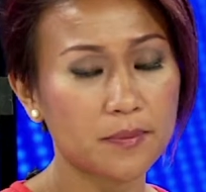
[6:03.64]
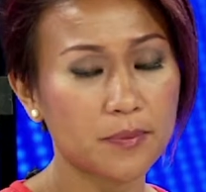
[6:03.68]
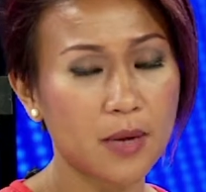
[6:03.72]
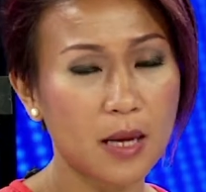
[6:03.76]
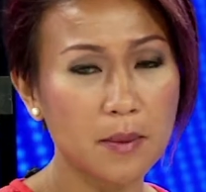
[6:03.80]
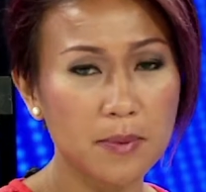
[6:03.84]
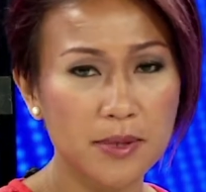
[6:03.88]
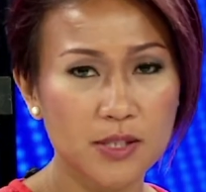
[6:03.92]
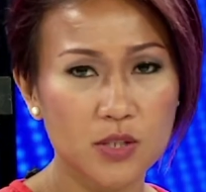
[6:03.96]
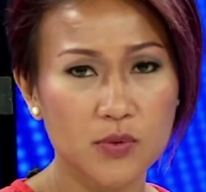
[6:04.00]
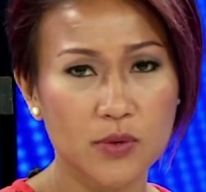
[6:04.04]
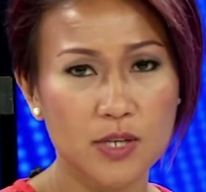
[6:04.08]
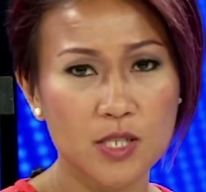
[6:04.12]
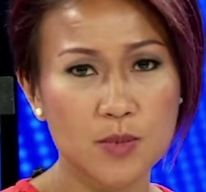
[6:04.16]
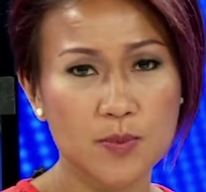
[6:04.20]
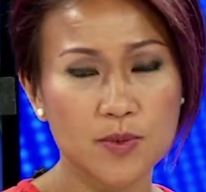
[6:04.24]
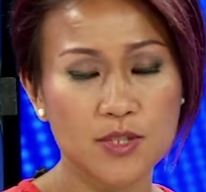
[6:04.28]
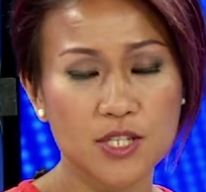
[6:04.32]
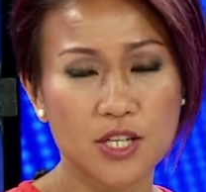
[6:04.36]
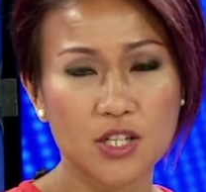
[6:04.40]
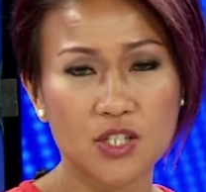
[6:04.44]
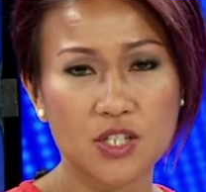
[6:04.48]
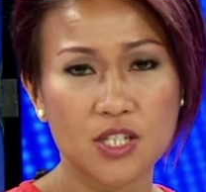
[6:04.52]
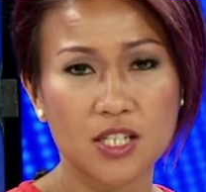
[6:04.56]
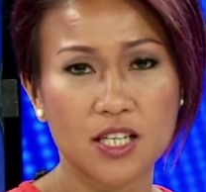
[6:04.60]
public
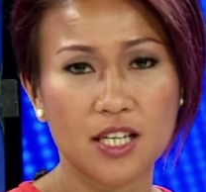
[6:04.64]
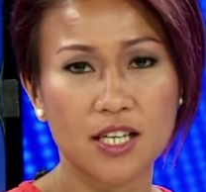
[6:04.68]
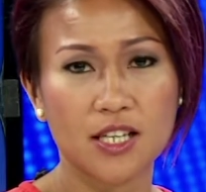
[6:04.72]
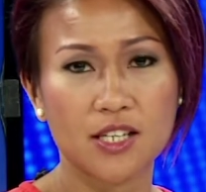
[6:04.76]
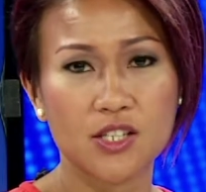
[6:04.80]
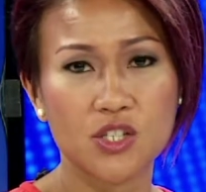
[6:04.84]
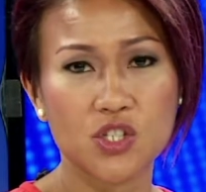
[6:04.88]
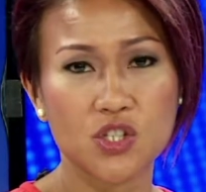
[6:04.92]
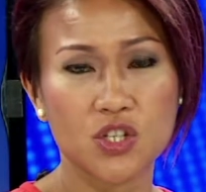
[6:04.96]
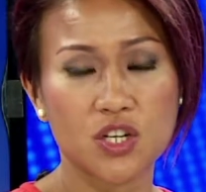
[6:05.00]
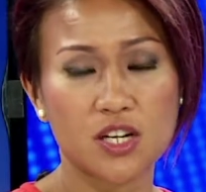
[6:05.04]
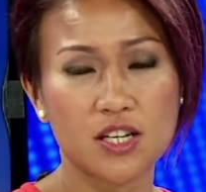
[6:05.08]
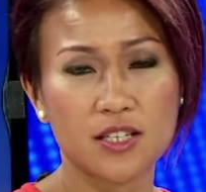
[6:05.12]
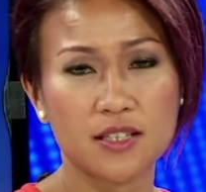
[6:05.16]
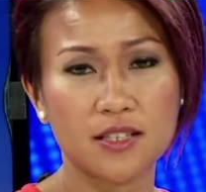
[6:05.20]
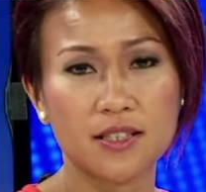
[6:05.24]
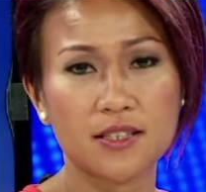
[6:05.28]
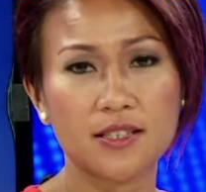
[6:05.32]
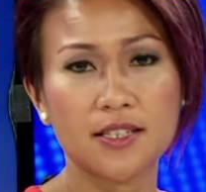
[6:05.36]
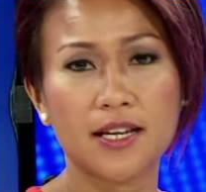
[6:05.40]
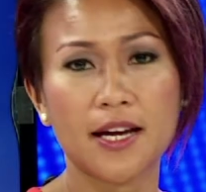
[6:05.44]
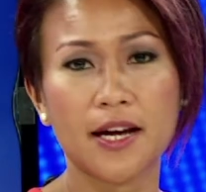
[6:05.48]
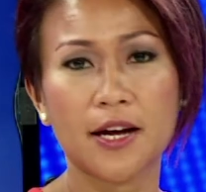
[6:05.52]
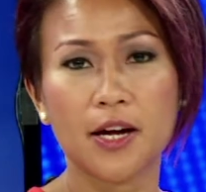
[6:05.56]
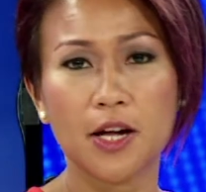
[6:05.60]
transportation in Jakarta,
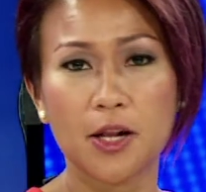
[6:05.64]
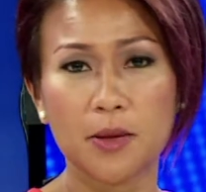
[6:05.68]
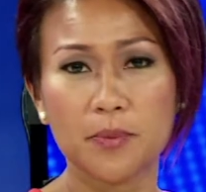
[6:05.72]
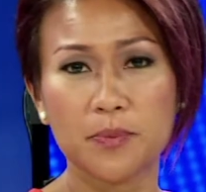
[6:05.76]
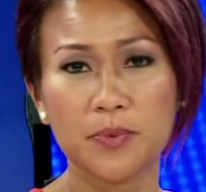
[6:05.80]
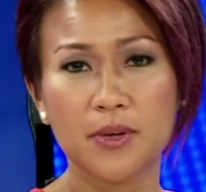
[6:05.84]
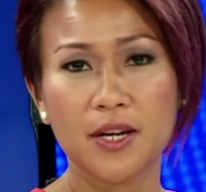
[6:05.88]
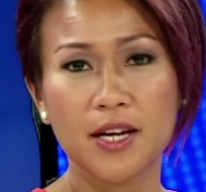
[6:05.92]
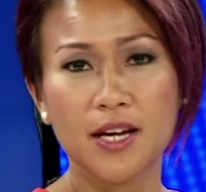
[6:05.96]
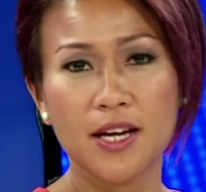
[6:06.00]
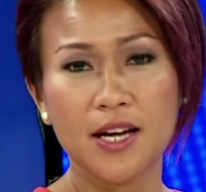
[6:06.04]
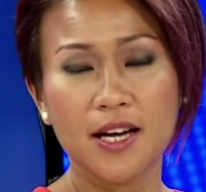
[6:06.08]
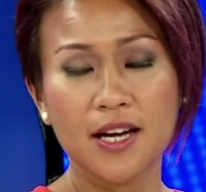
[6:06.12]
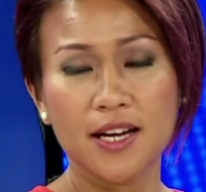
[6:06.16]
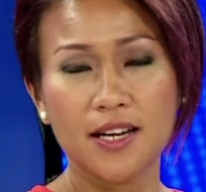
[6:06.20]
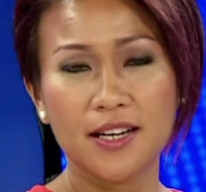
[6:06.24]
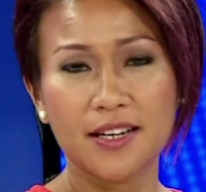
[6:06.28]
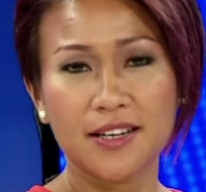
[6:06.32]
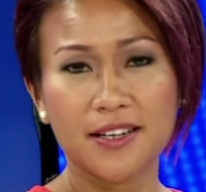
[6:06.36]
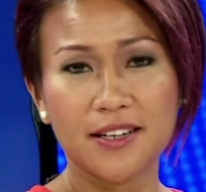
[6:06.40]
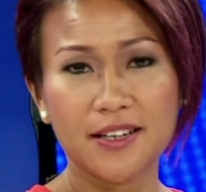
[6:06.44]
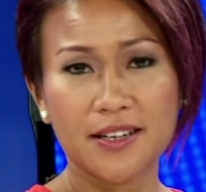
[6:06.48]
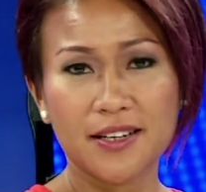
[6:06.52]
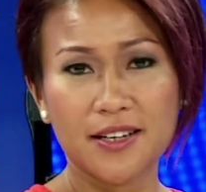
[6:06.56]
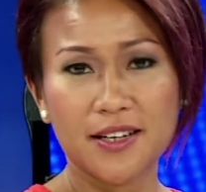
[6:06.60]
to help
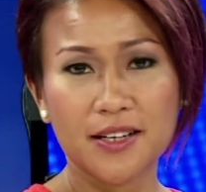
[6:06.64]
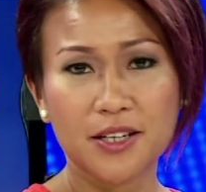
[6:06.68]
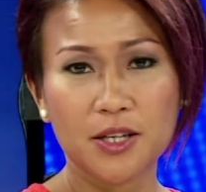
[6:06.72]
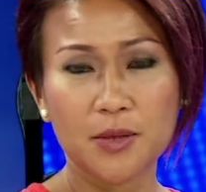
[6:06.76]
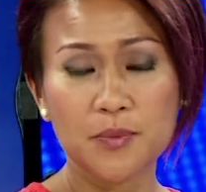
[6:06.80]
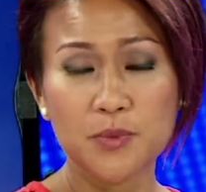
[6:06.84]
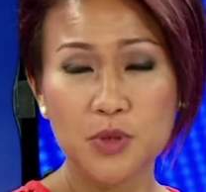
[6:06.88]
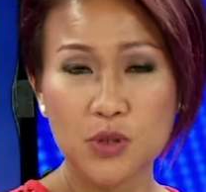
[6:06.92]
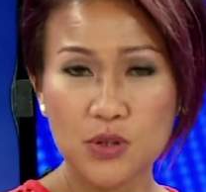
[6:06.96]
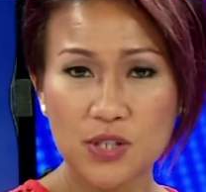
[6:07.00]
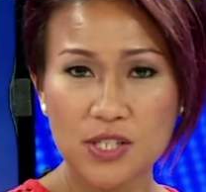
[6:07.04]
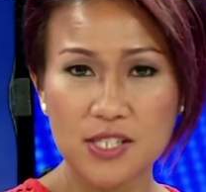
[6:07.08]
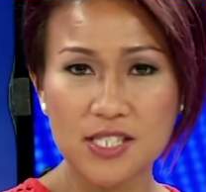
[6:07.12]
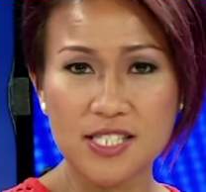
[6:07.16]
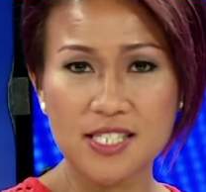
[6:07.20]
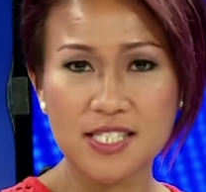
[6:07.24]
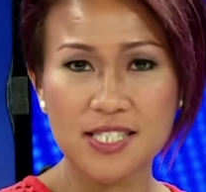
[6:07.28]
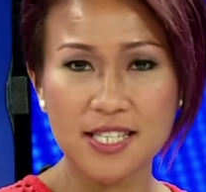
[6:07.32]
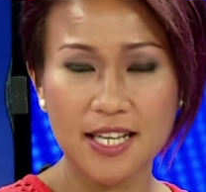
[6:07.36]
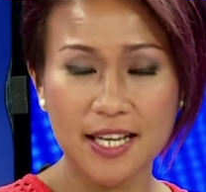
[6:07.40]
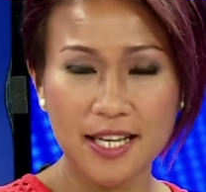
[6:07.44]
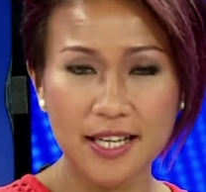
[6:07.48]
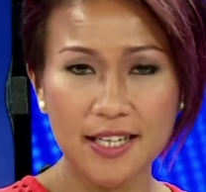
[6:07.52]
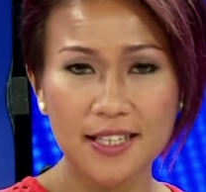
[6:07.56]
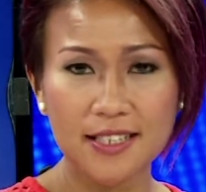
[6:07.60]
commuters
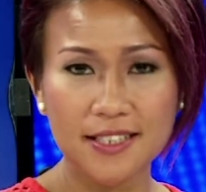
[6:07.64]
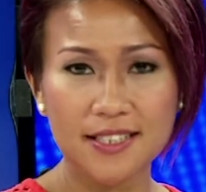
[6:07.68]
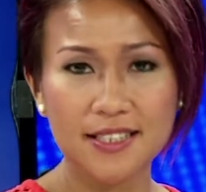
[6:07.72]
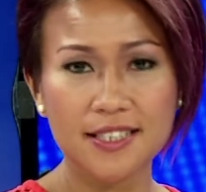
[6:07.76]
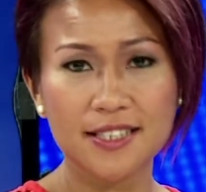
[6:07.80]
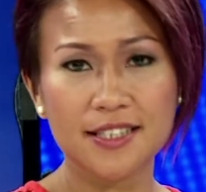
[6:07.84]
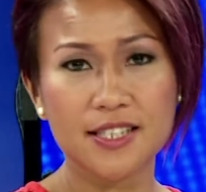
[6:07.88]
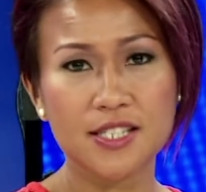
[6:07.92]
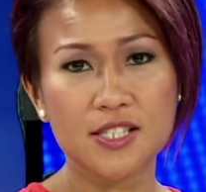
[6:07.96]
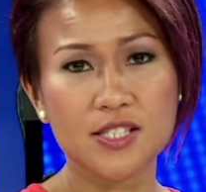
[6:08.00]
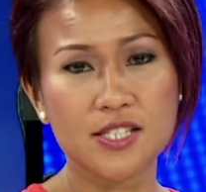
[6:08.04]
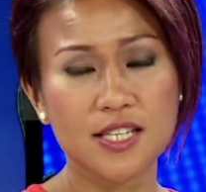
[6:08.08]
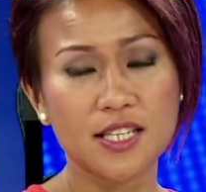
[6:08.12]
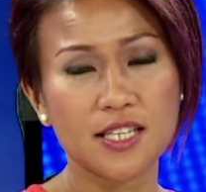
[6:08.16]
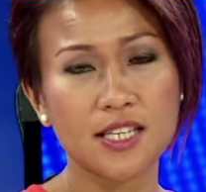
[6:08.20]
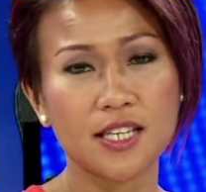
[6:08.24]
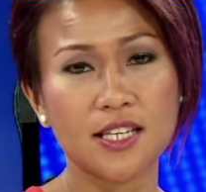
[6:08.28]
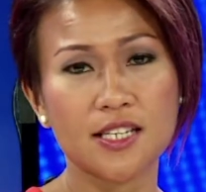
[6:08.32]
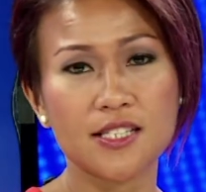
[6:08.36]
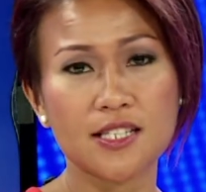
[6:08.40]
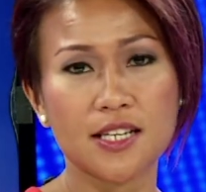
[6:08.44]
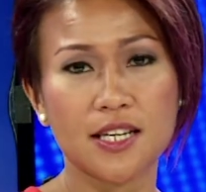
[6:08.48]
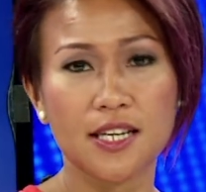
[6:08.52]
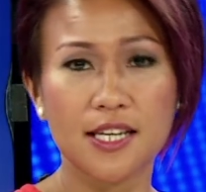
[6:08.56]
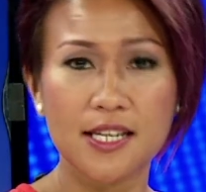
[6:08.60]
in the
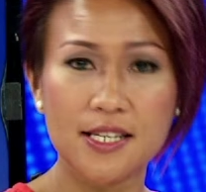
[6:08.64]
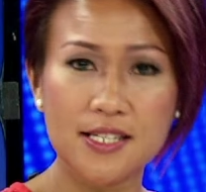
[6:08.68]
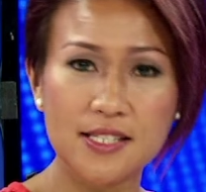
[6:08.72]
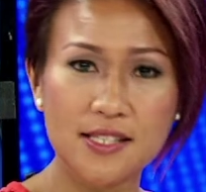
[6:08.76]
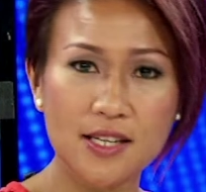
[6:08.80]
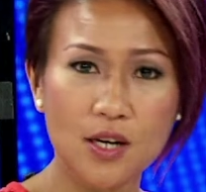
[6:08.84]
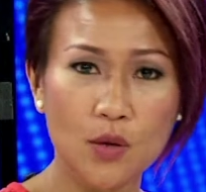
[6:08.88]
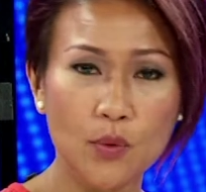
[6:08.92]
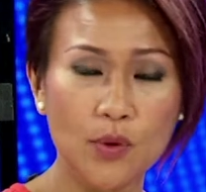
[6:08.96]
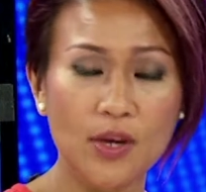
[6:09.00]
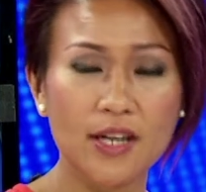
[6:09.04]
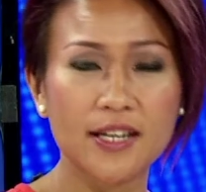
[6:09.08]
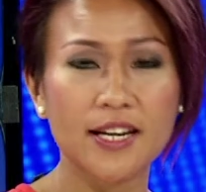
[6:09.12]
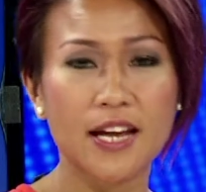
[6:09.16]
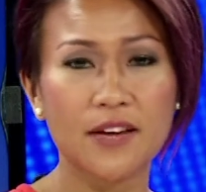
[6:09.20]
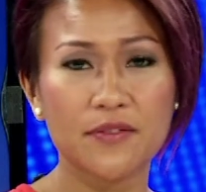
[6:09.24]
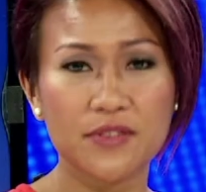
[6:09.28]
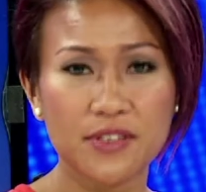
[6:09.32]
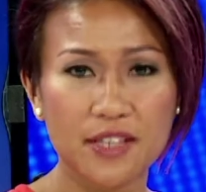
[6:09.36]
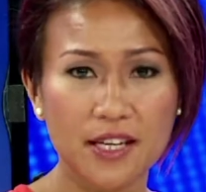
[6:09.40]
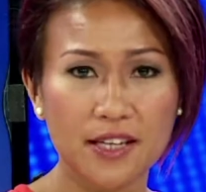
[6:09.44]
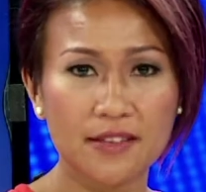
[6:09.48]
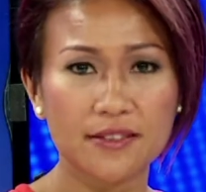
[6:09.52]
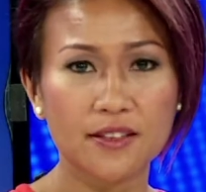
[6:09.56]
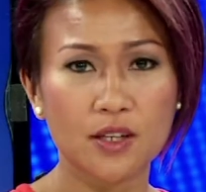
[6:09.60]
city to ease their way,
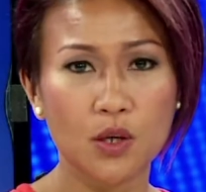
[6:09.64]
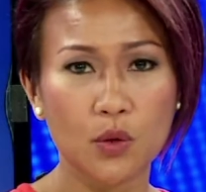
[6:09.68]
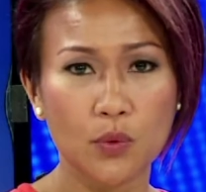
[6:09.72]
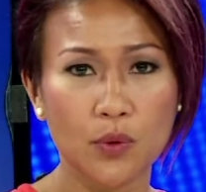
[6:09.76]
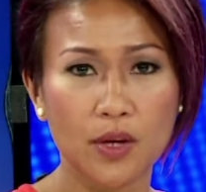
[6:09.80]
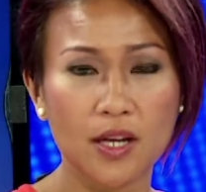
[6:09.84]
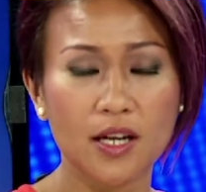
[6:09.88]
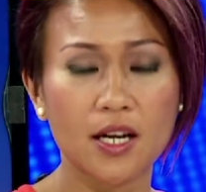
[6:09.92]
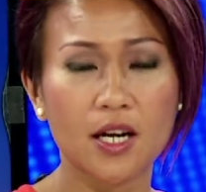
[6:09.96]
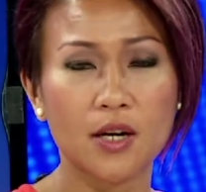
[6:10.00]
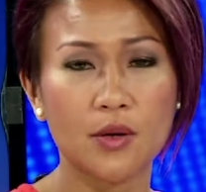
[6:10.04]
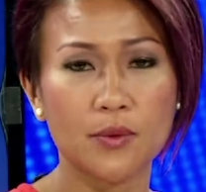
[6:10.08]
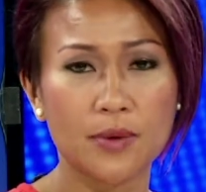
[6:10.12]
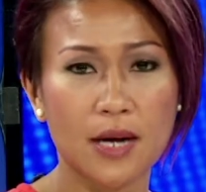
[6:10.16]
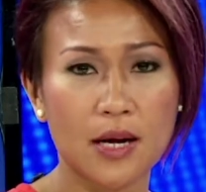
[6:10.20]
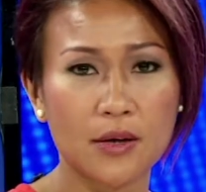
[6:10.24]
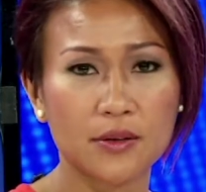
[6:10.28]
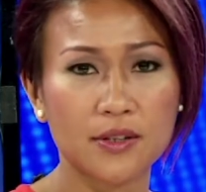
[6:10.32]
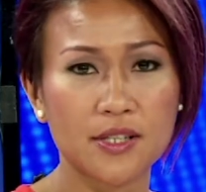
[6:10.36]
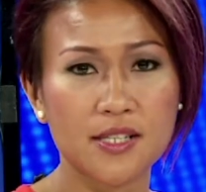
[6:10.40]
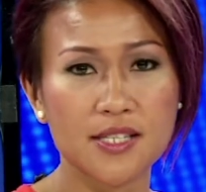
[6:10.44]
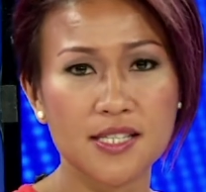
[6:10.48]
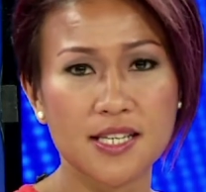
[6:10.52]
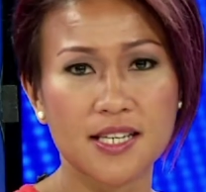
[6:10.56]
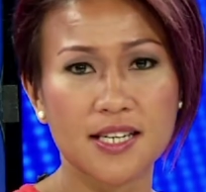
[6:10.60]
navigate their way
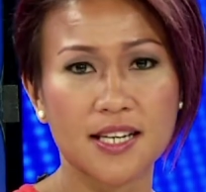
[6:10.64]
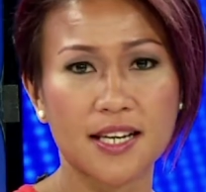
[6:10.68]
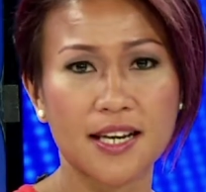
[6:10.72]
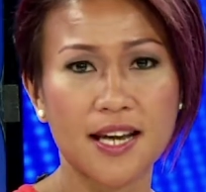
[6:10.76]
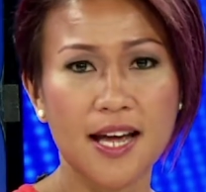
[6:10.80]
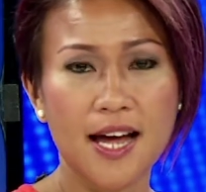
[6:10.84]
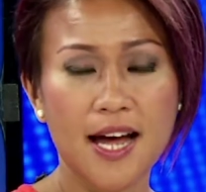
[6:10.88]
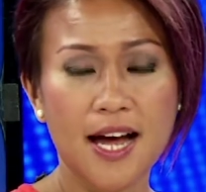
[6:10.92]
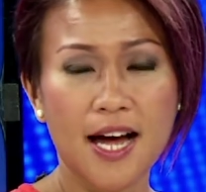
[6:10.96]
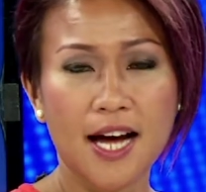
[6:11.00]
around the city.